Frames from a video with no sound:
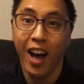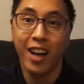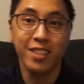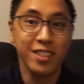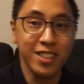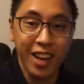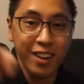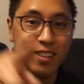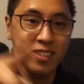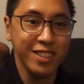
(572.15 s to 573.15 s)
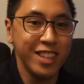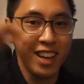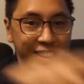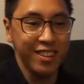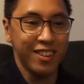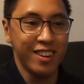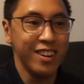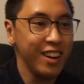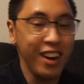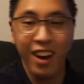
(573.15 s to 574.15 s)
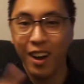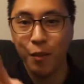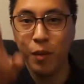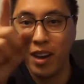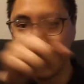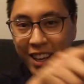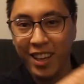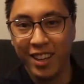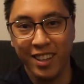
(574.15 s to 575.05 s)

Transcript: saru, or monkey.